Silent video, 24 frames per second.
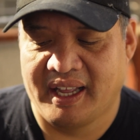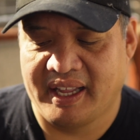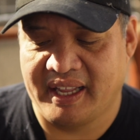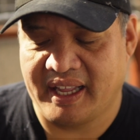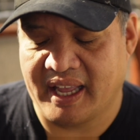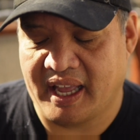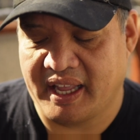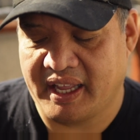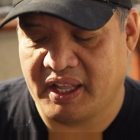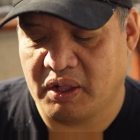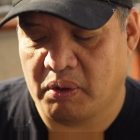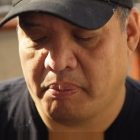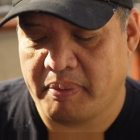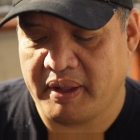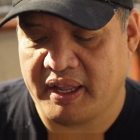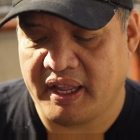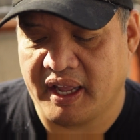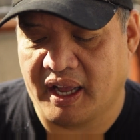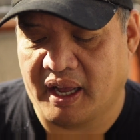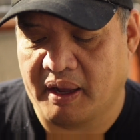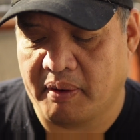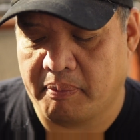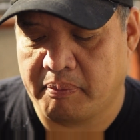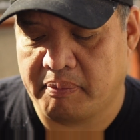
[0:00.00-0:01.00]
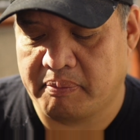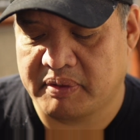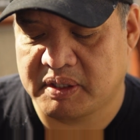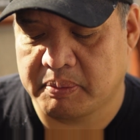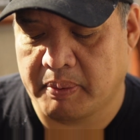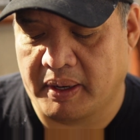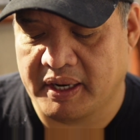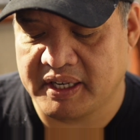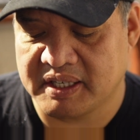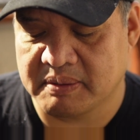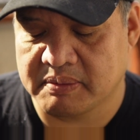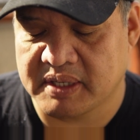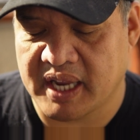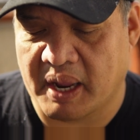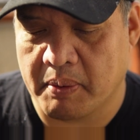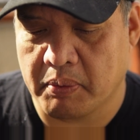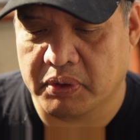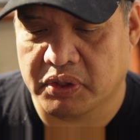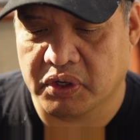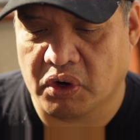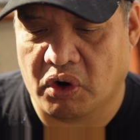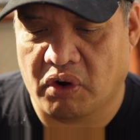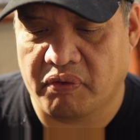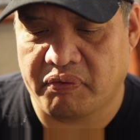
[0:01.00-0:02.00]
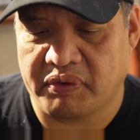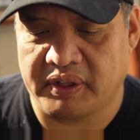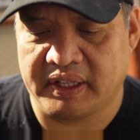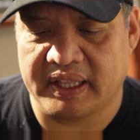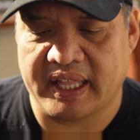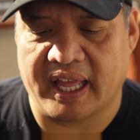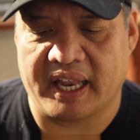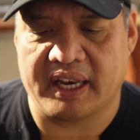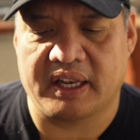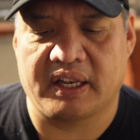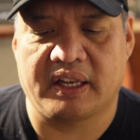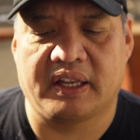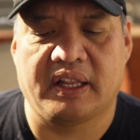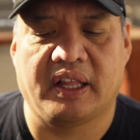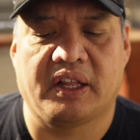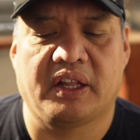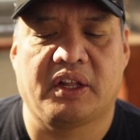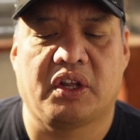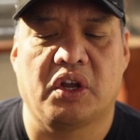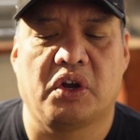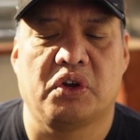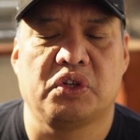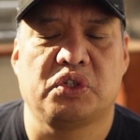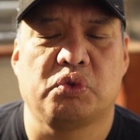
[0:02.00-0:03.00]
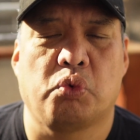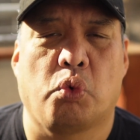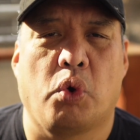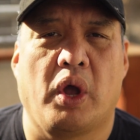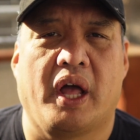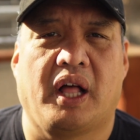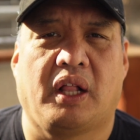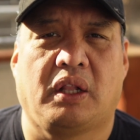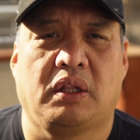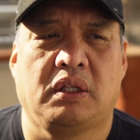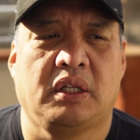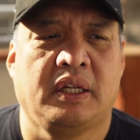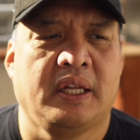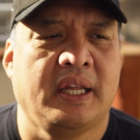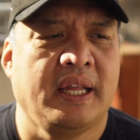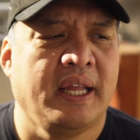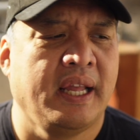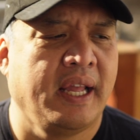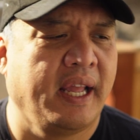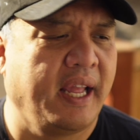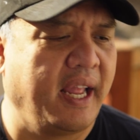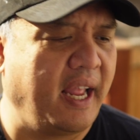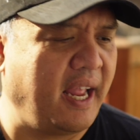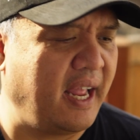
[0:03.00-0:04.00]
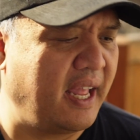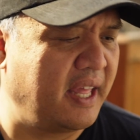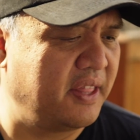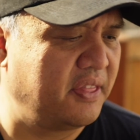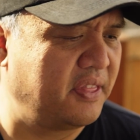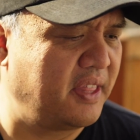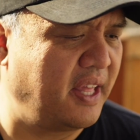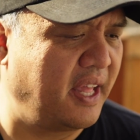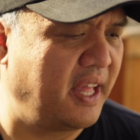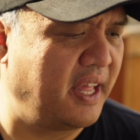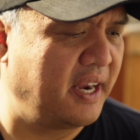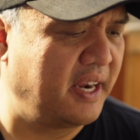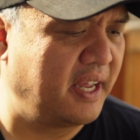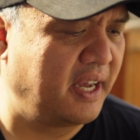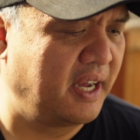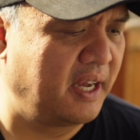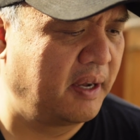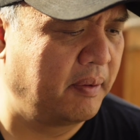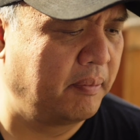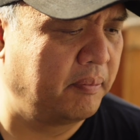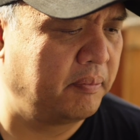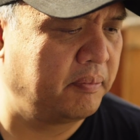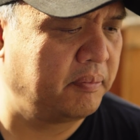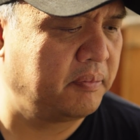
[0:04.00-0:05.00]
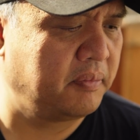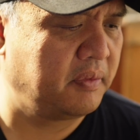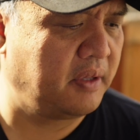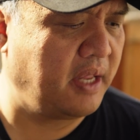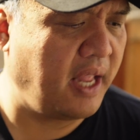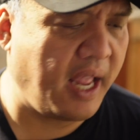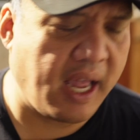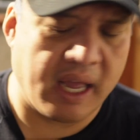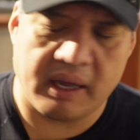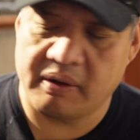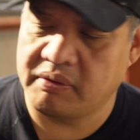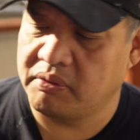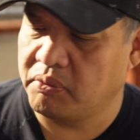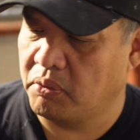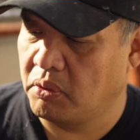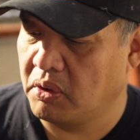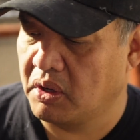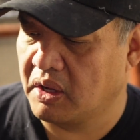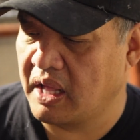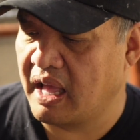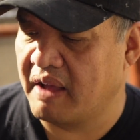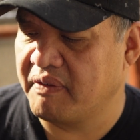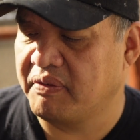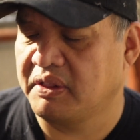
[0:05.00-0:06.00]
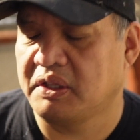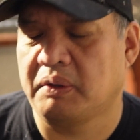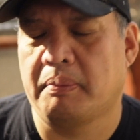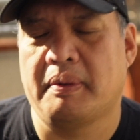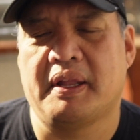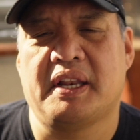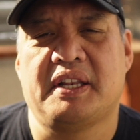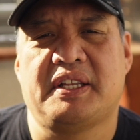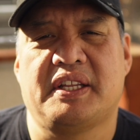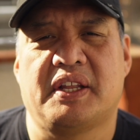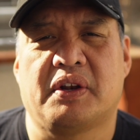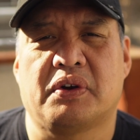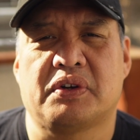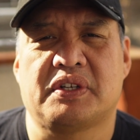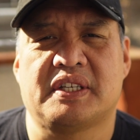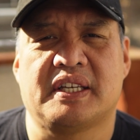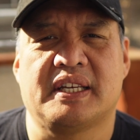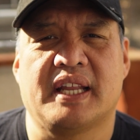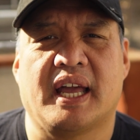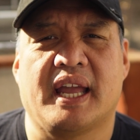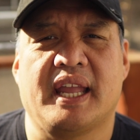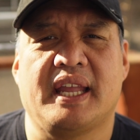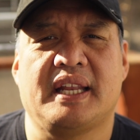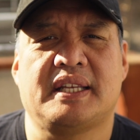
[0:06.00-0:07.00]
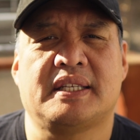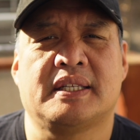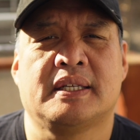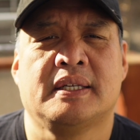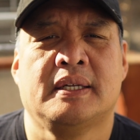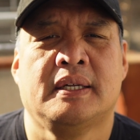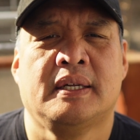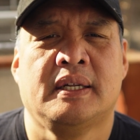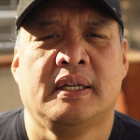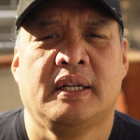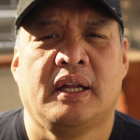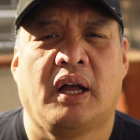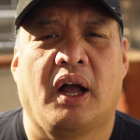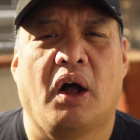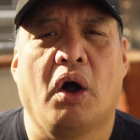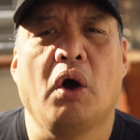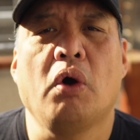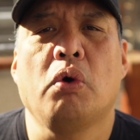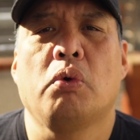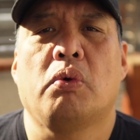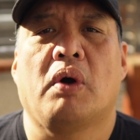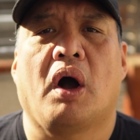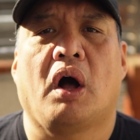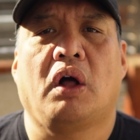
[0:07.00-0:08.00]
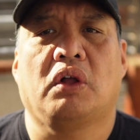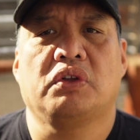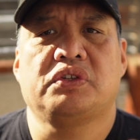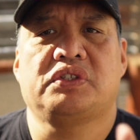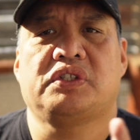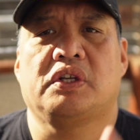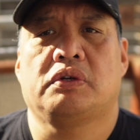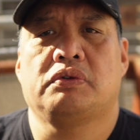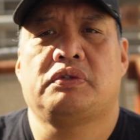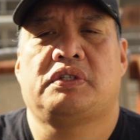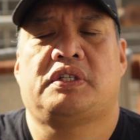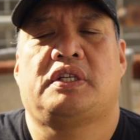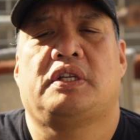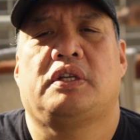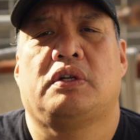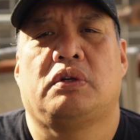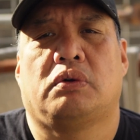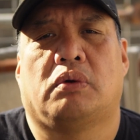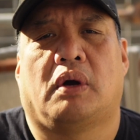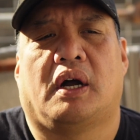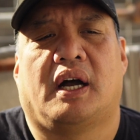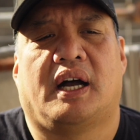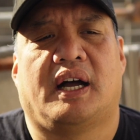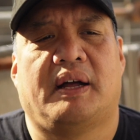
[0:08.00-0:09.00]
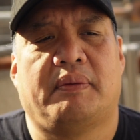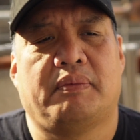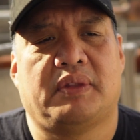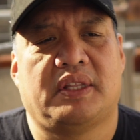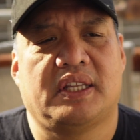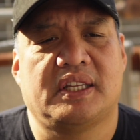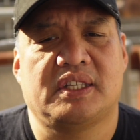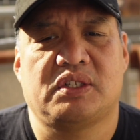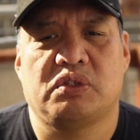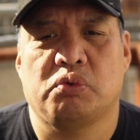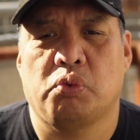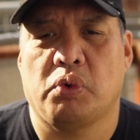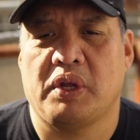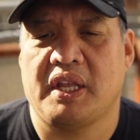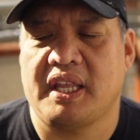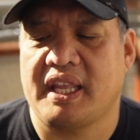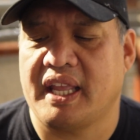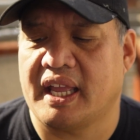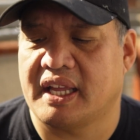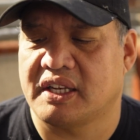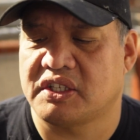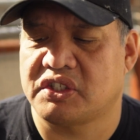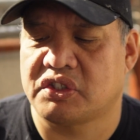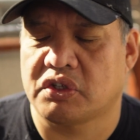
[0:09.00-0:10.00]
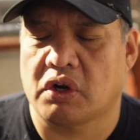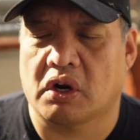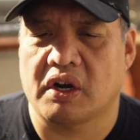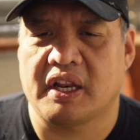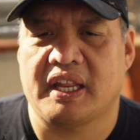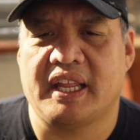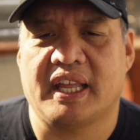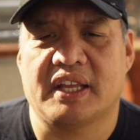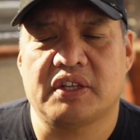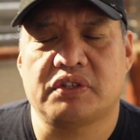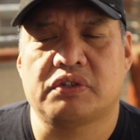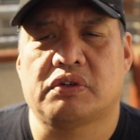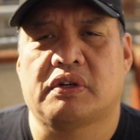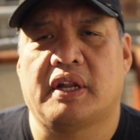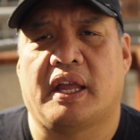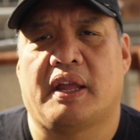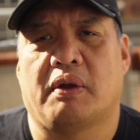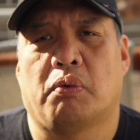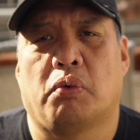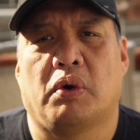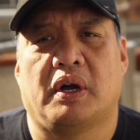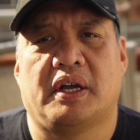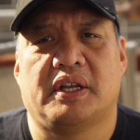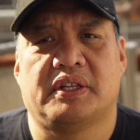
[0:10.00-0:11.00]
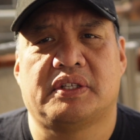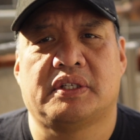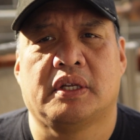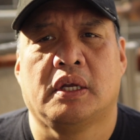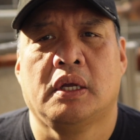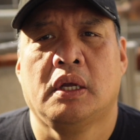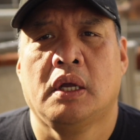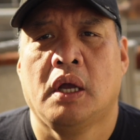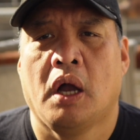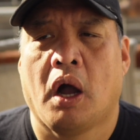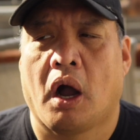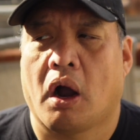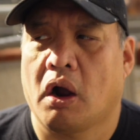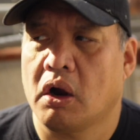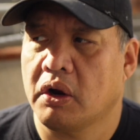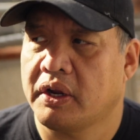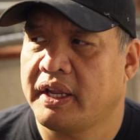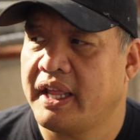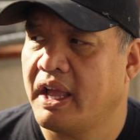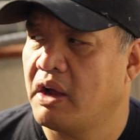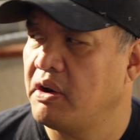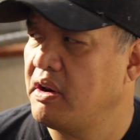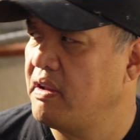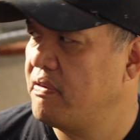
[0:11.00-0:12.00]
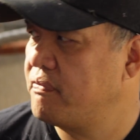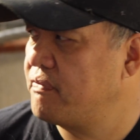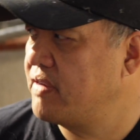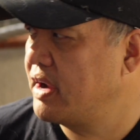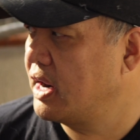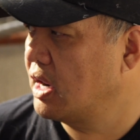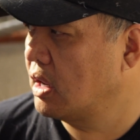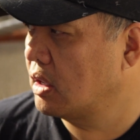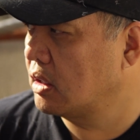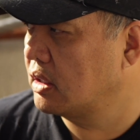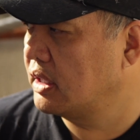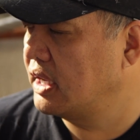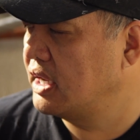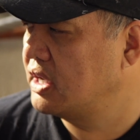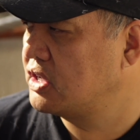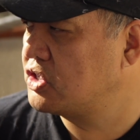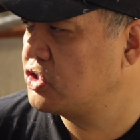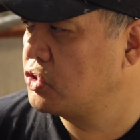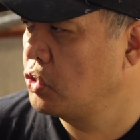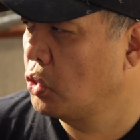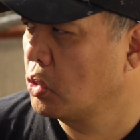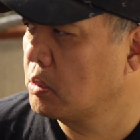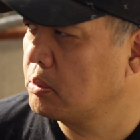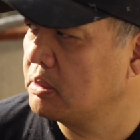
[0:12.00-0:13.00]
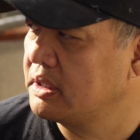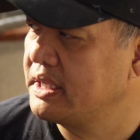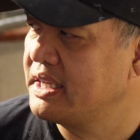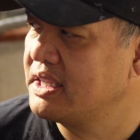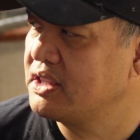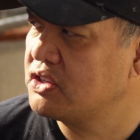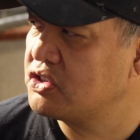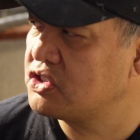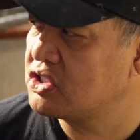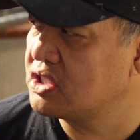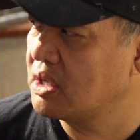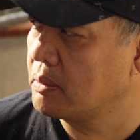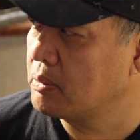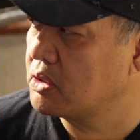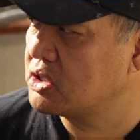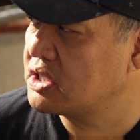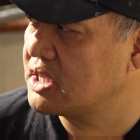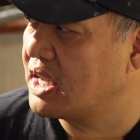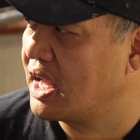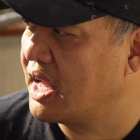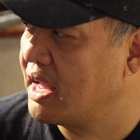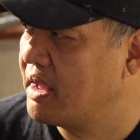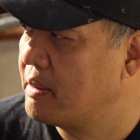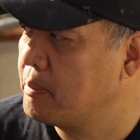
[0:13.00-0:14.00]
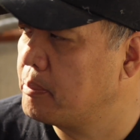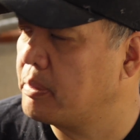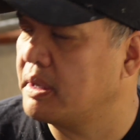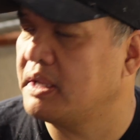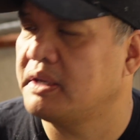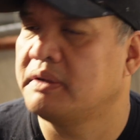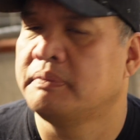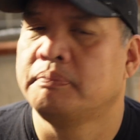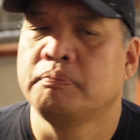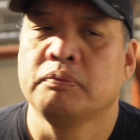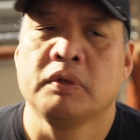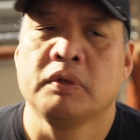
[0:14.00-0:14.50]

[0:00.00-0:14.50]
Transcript: yeah, he'll be spending some time with her. Hopefully that goes well. And then, yeah, we'll have a little bit of dinner tonight. Oh, also, too, this weekend, starting yesterday, was our county fair. It's normally in the summertime, but